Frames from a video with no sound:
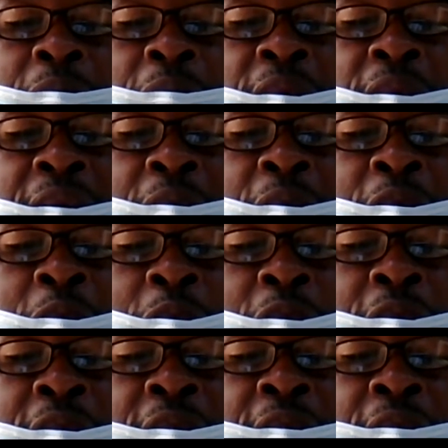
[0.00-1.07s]
We are going to
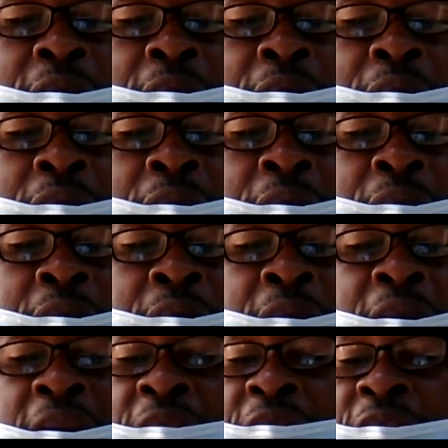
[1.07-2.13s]

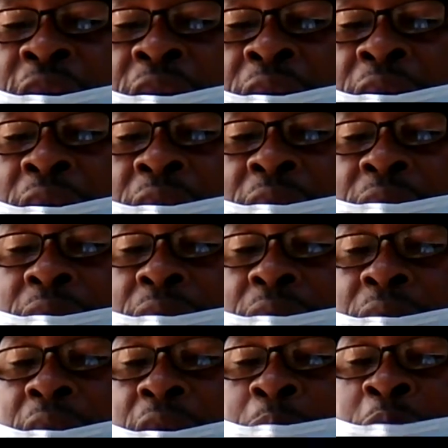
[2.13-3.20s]
give our
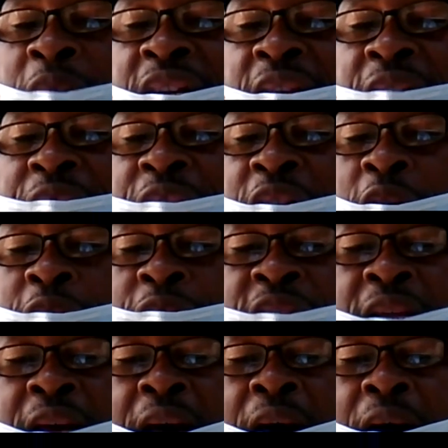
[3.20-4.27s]
benefit of
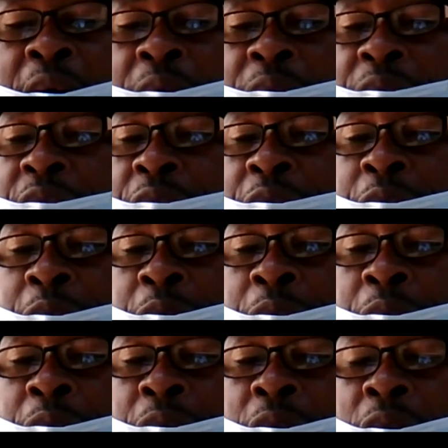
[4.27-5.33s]
doubt
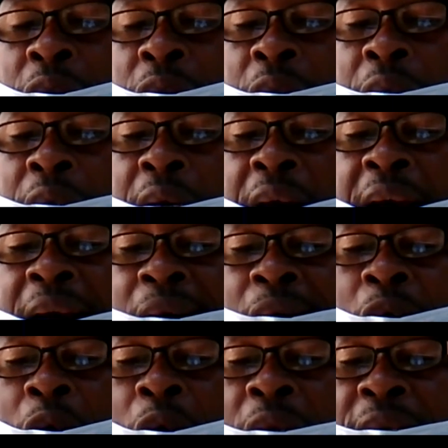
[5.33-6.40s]
to our
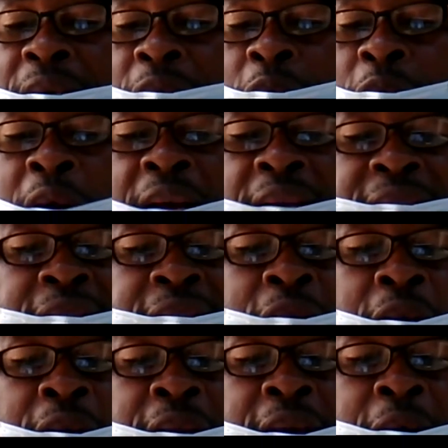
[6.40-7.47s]
colleagues who are still
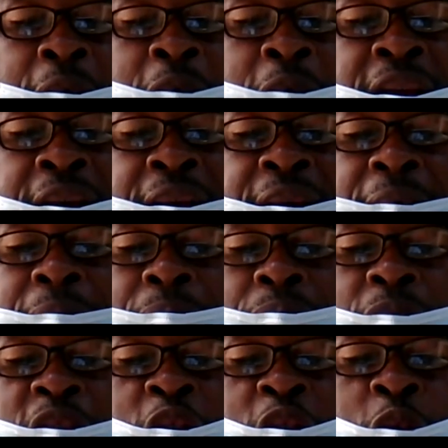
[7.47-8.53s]
on their way
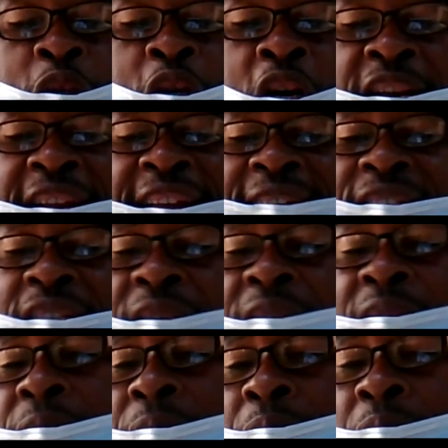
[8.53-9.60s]
to connecting
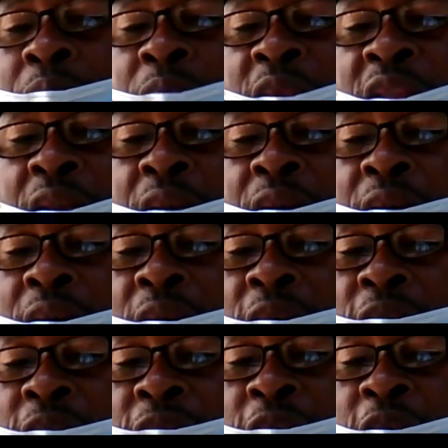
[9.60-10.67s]

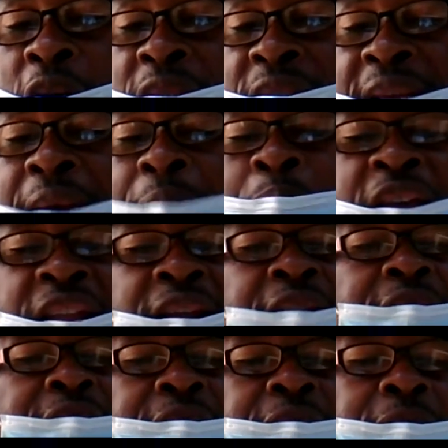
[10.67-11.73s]
for 10
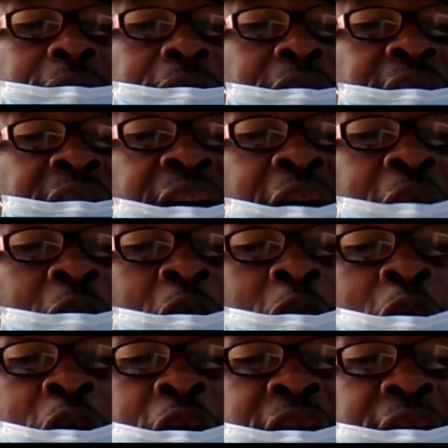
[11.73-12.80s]
minutes. Then
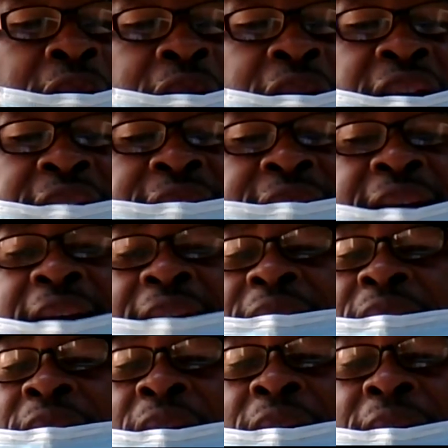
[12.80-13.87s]
we'll kickstart
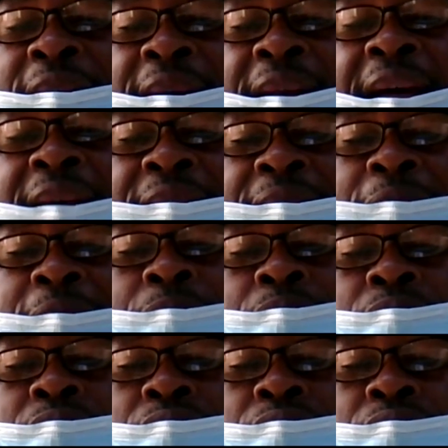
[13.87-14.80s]
the class.